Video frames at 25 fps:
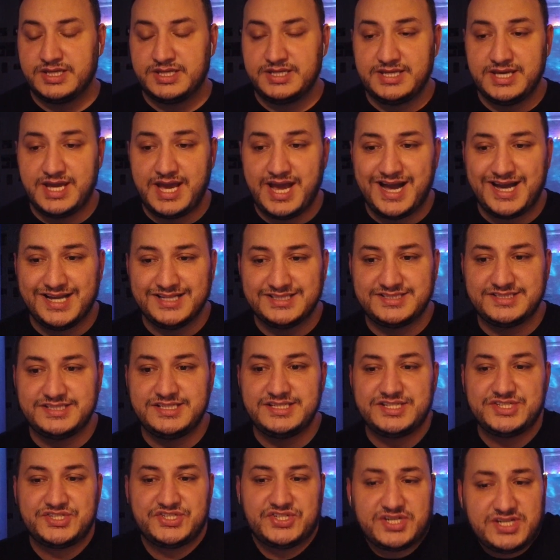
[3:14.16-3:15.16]
Yeah, I
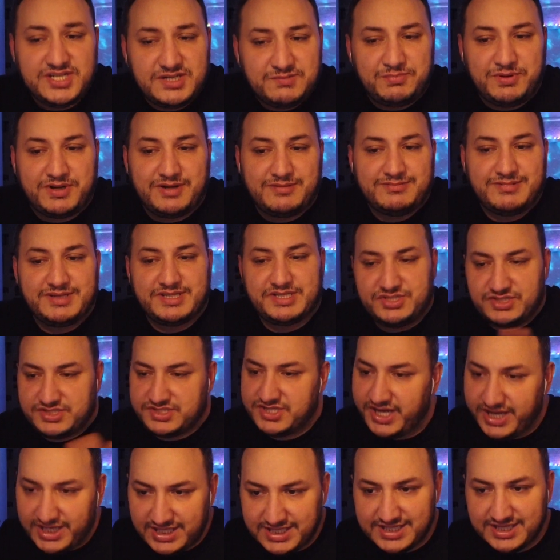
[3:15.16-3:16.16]
think Czech Republic,
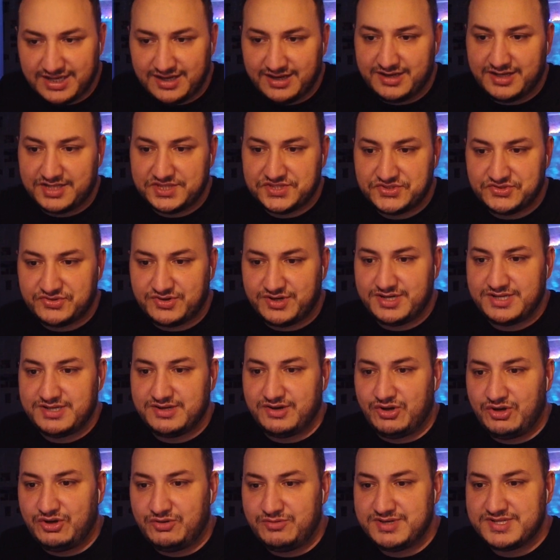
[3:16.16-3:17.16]
Czechia, try
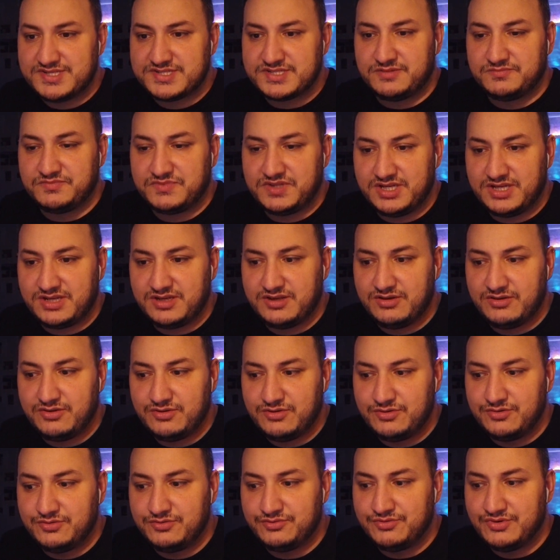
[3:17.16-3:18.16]
always something
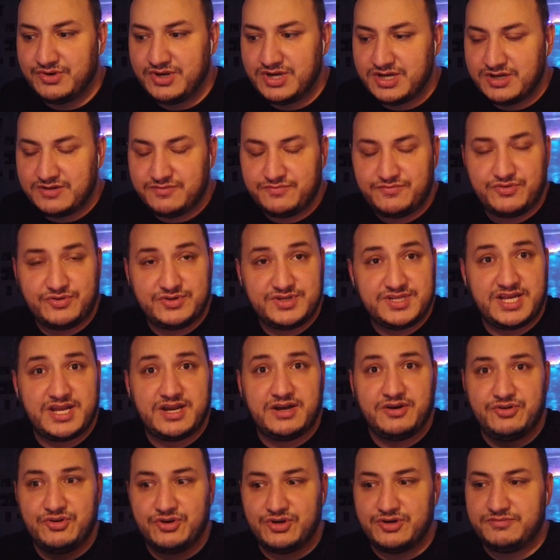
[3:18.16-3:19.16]
new for
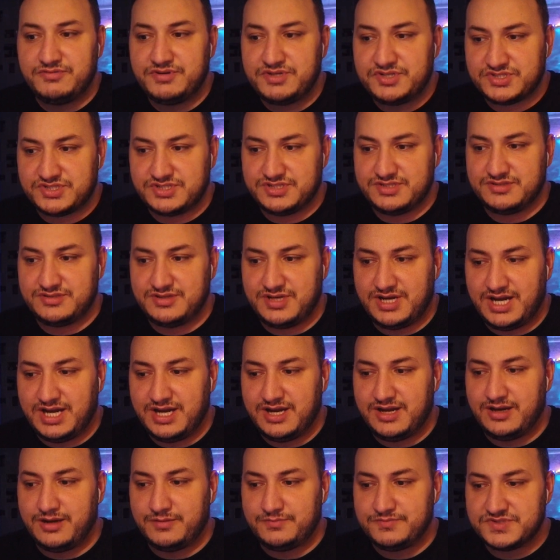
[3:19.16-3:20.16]
their Eurovision
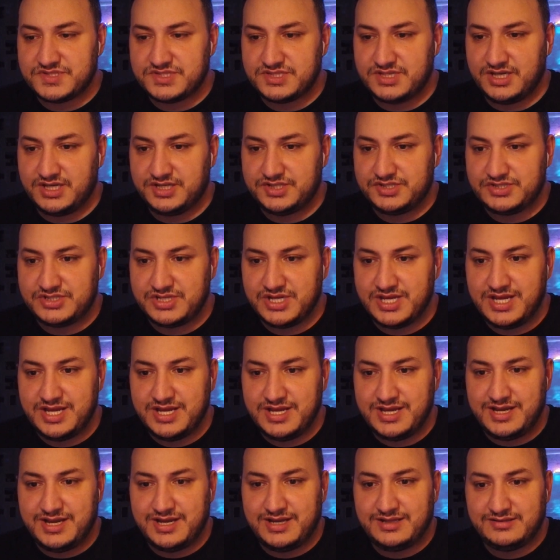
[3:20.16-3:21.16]
stage.
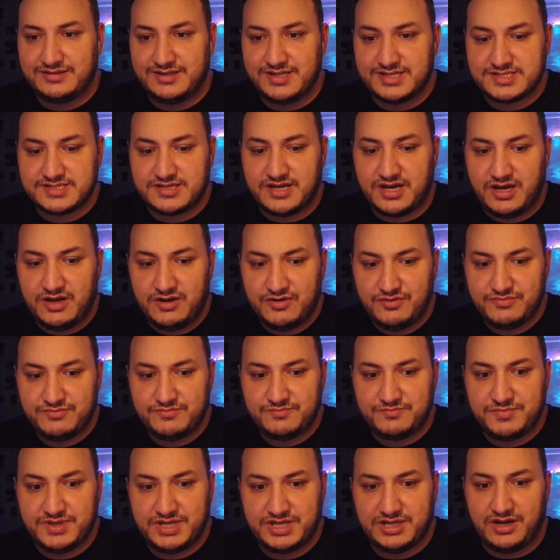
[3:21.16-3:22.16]
And that's how
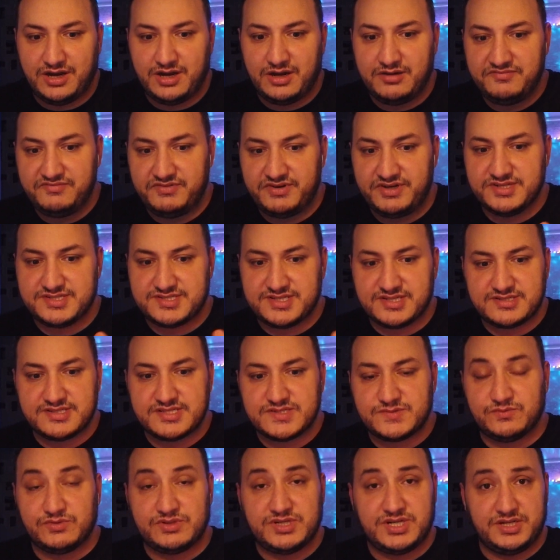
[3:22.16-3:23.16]
become very
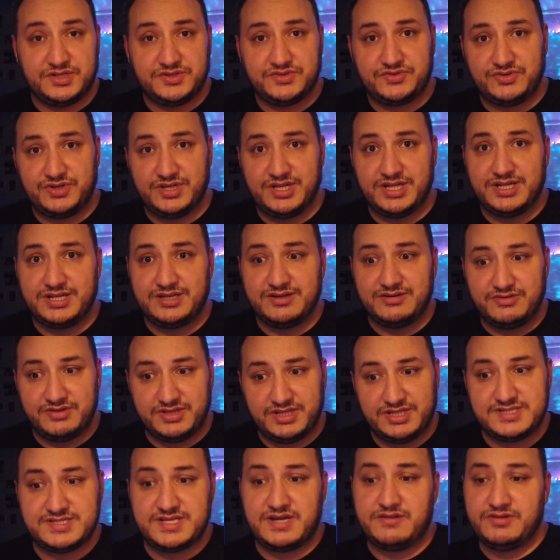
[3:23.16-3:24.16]
successful country in
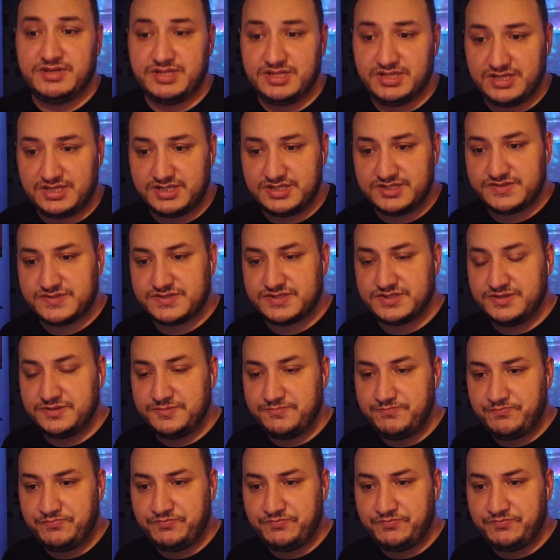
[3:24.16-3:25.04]
several years.